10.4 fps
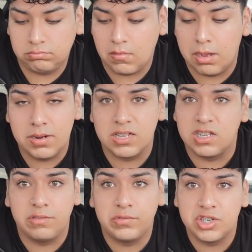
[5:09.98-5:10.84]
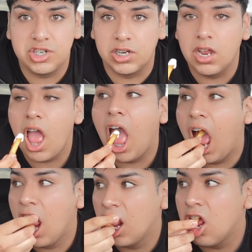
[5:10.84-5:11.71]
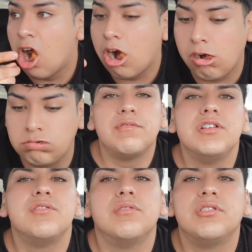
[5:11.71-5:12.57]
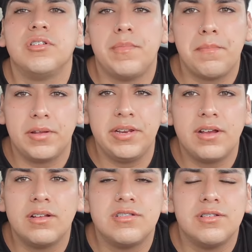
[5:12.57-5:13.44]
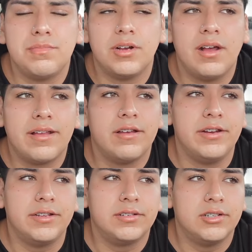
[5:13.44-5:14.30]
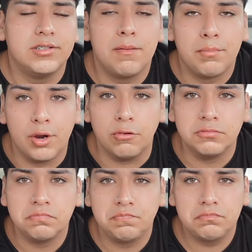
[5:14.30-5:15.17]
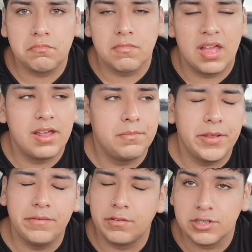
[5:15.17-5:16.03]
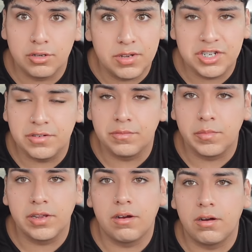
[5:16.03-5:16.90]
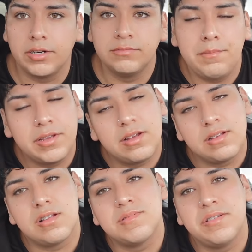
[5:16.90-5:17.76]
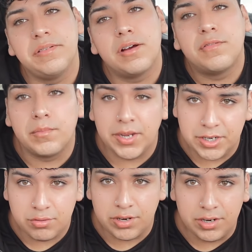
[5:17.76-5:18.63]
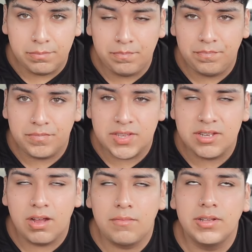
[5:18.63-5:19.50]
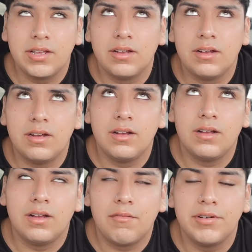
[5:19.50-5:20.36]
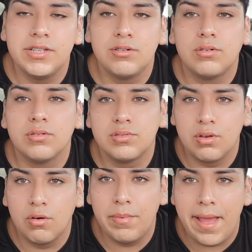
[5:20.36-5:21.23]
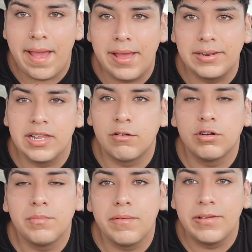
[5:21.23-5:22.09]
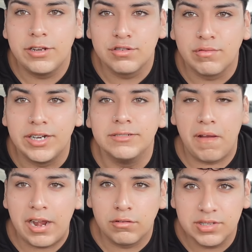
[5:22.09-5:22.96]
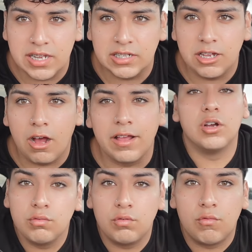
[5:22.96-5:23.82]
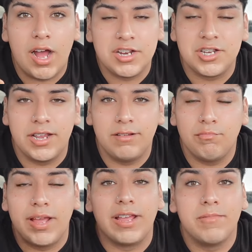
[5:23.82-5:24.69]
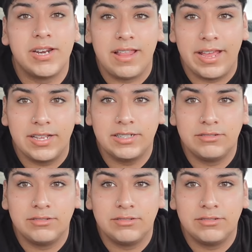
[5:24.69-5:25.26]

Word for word: I'm not saving for shit. I wanted to go to the Bad Bunny concert, but I couldn't because I'm broke. I had to pay for so much shit for my car. And because I'm saving up for my trip, so I'm like, oh, I wanted to go so bad. Like one of my videos went viral on TikTok. Go watch it and give it a like.